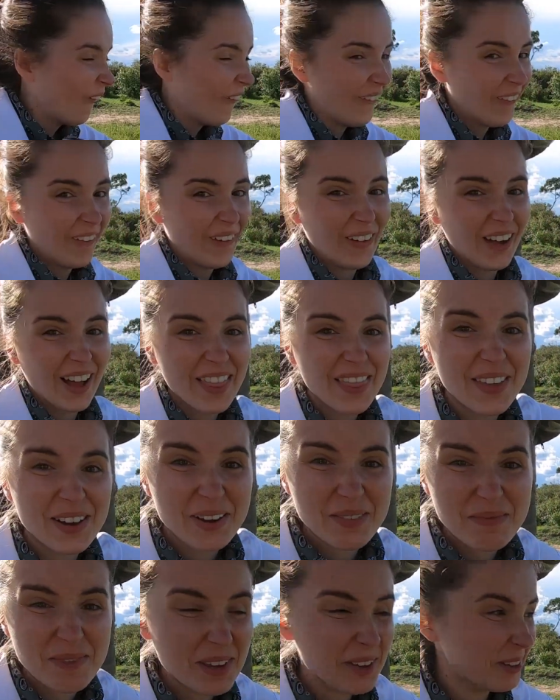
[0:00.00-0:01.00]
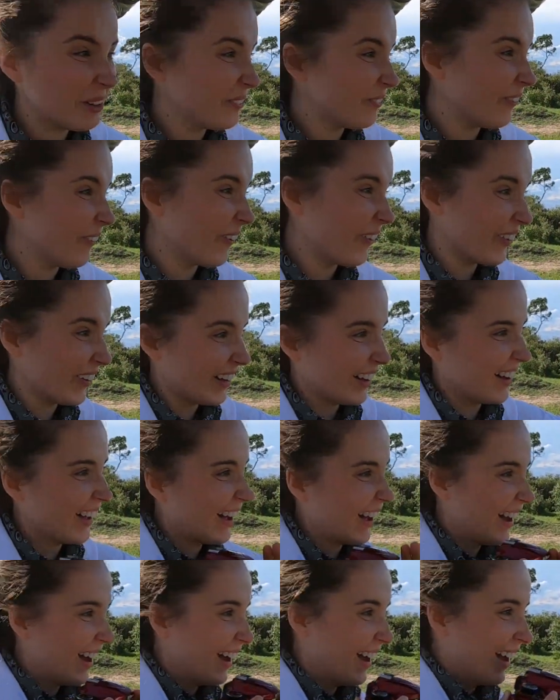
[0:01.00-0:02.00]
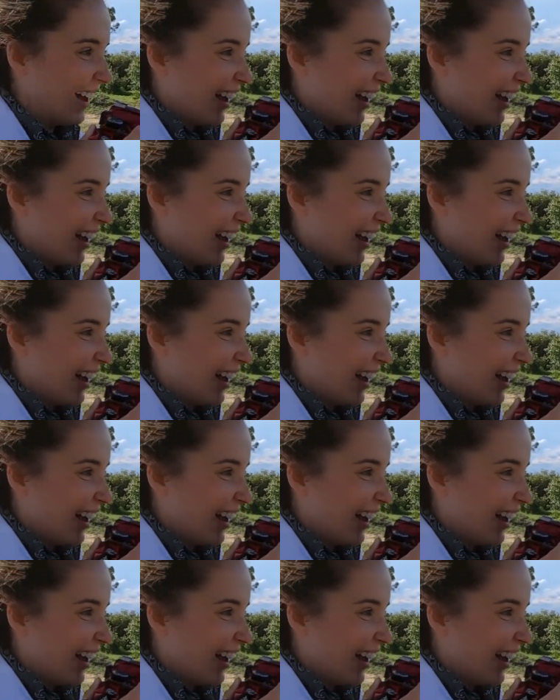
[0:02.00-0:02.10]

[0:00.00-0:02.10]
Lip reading: to keep going places. One of our